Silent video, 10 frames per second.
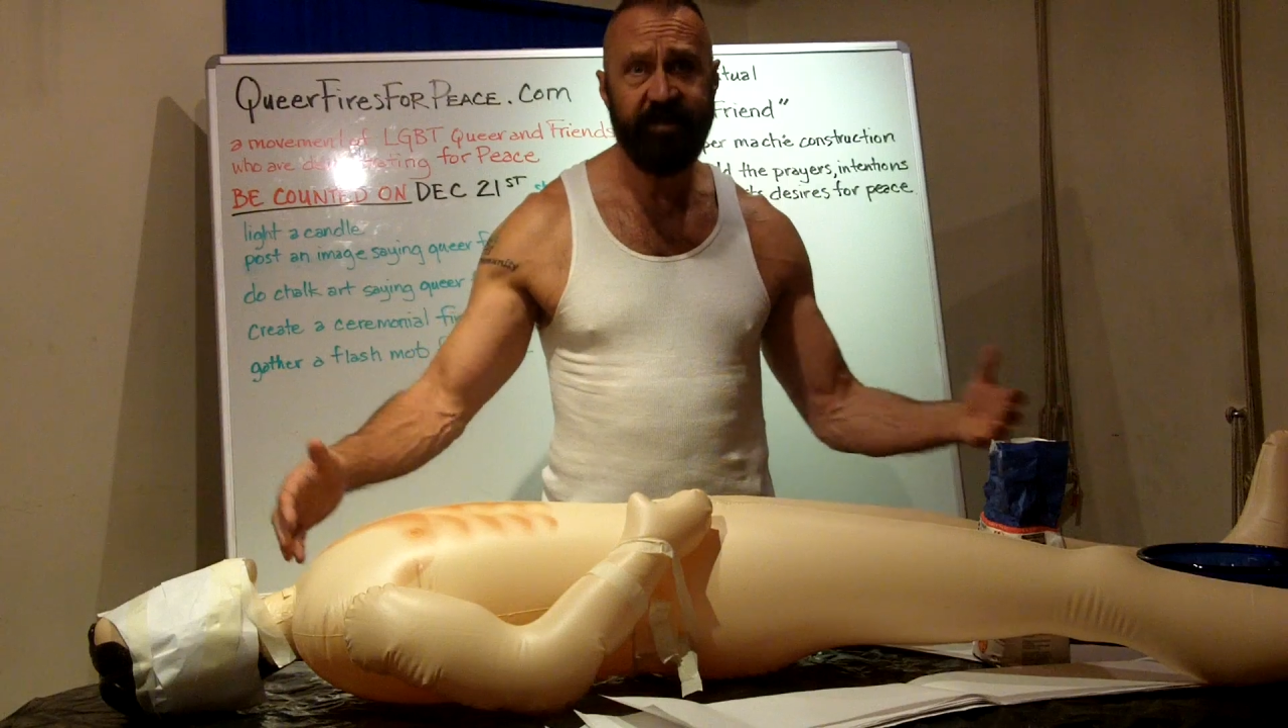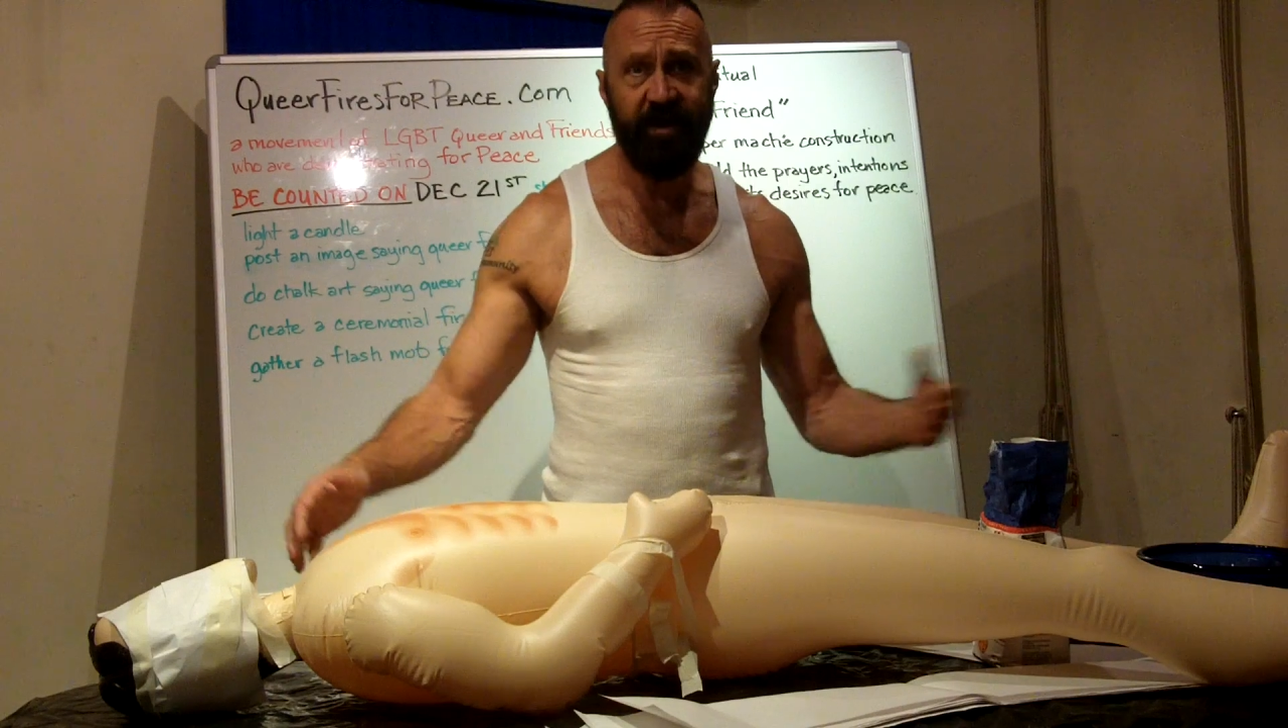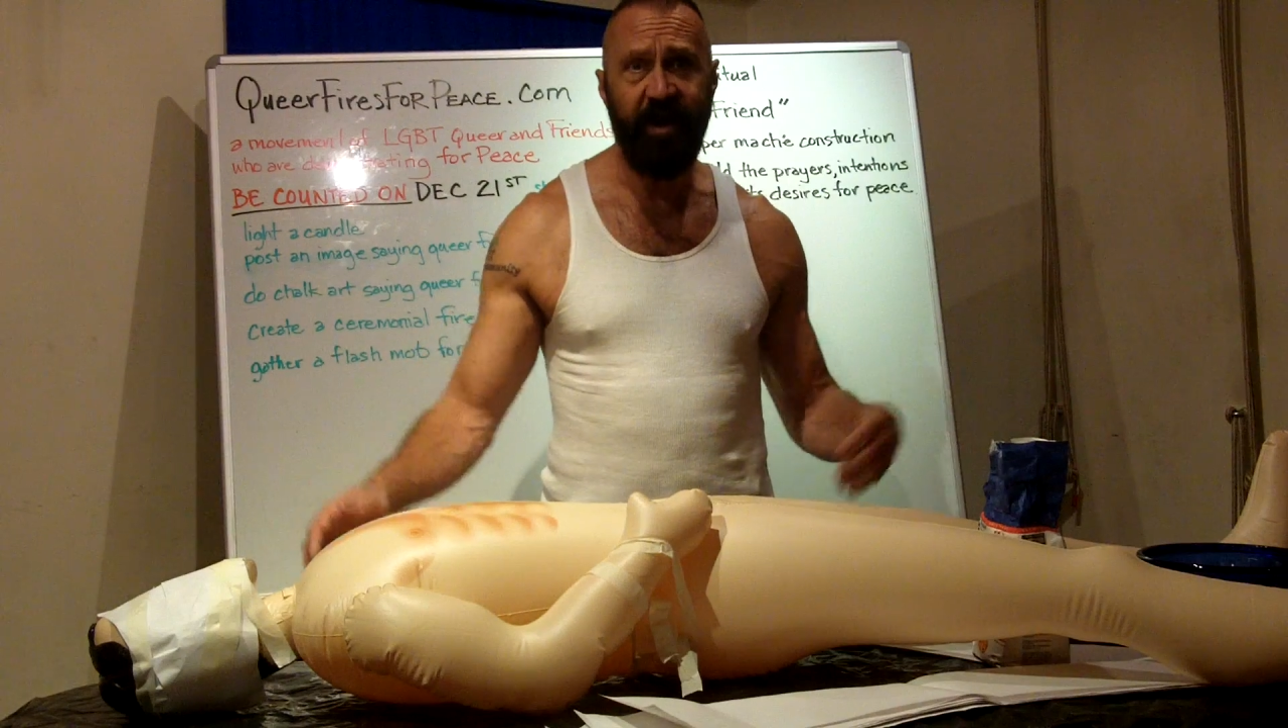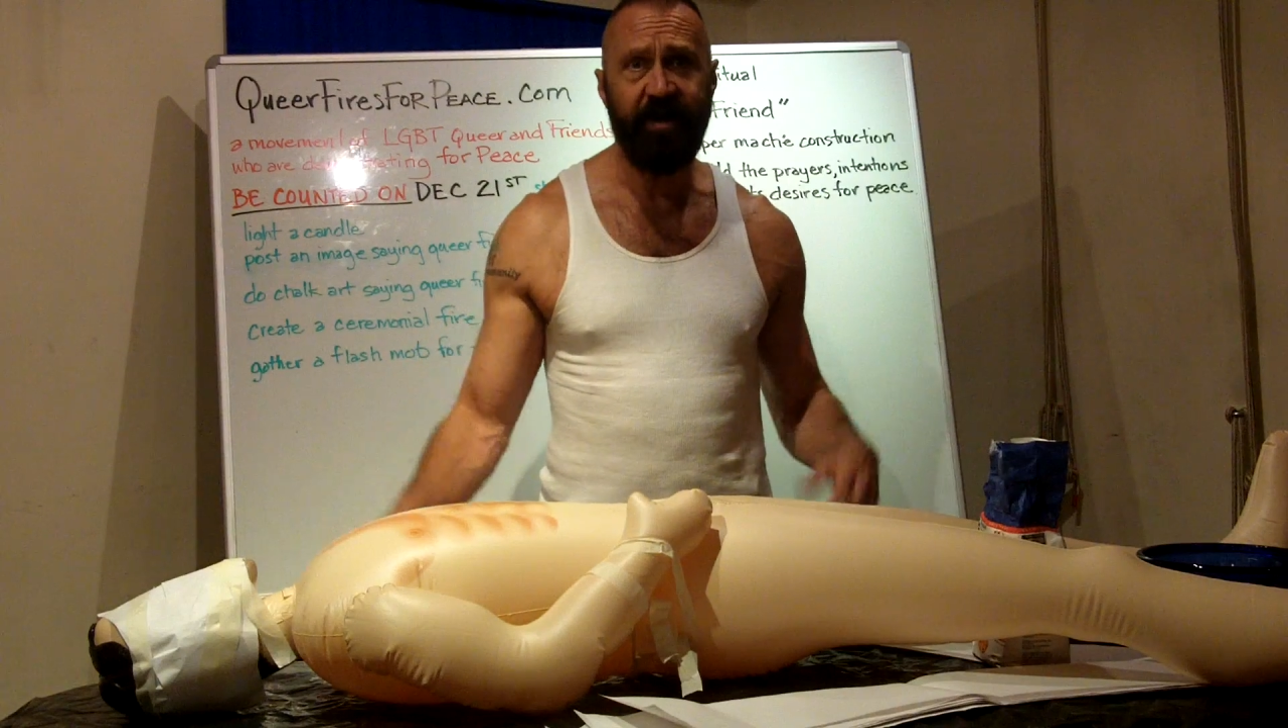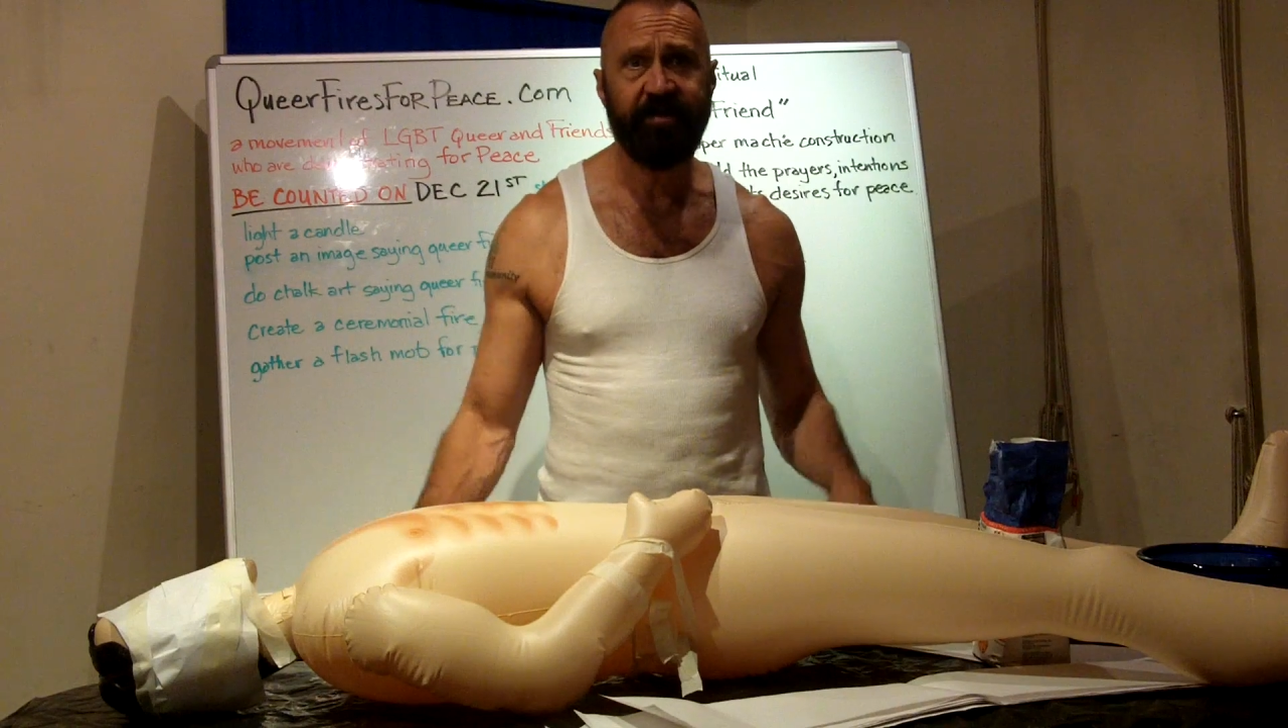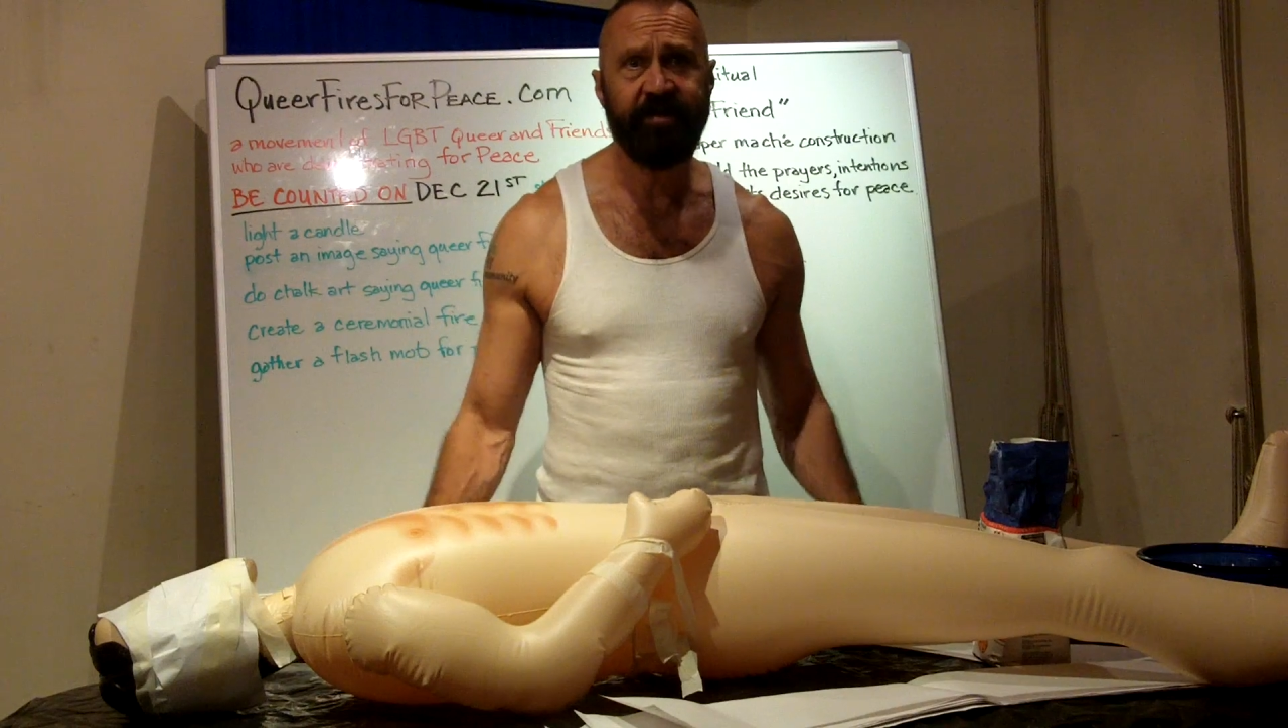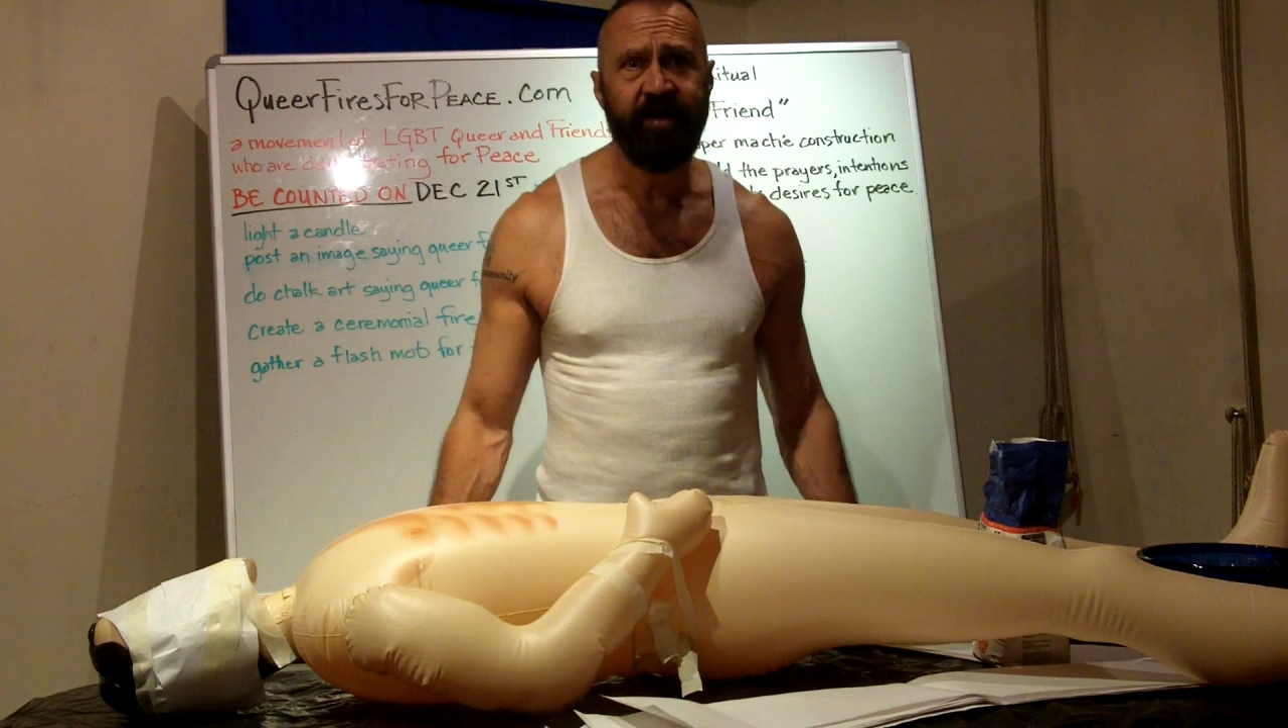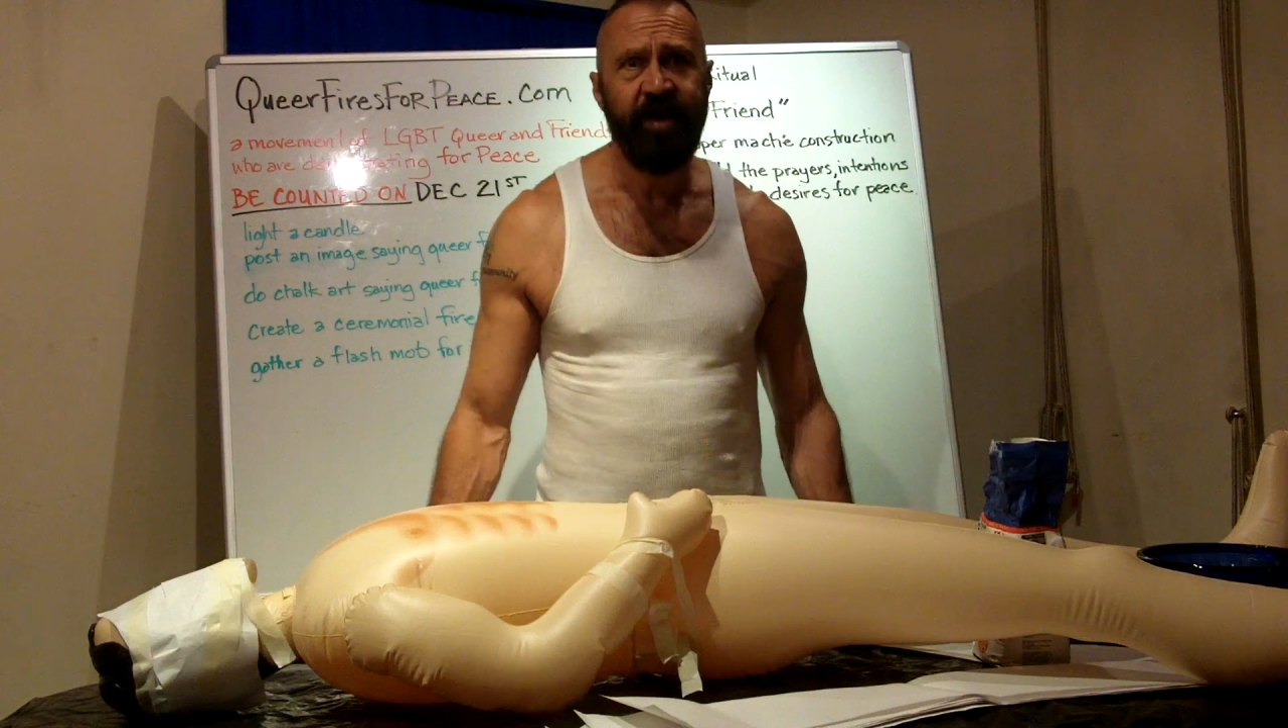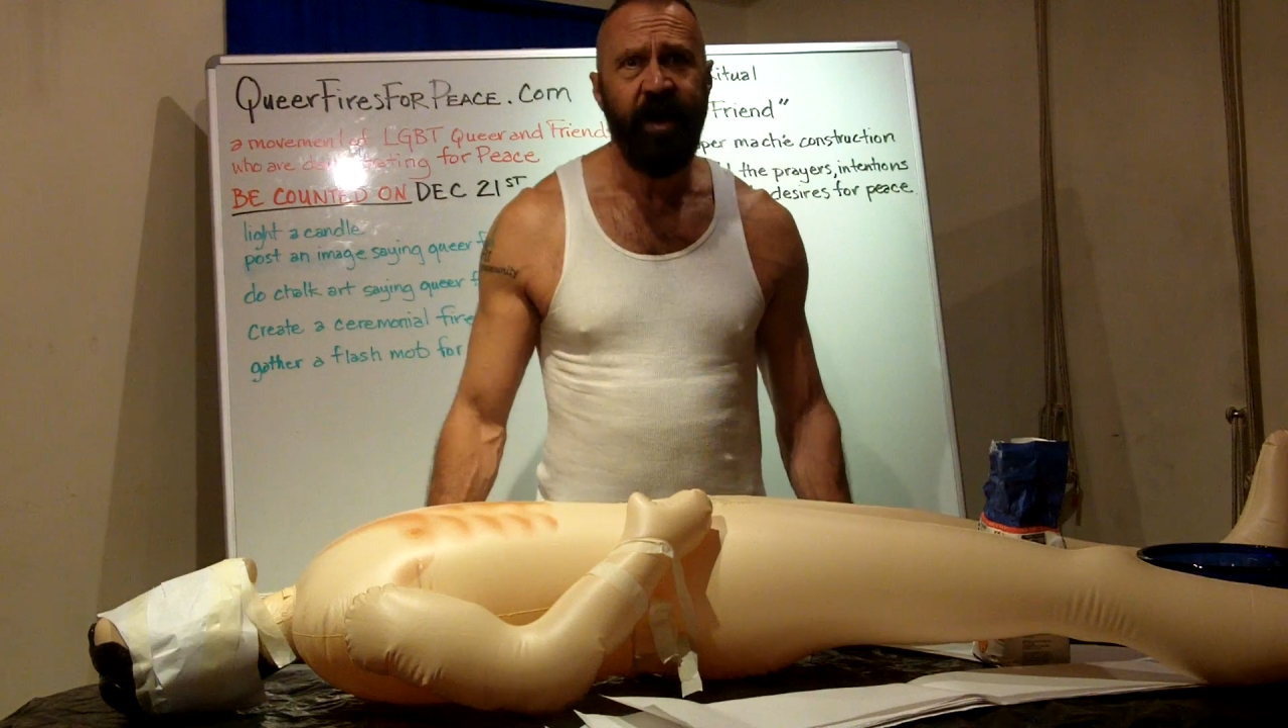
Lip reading: size.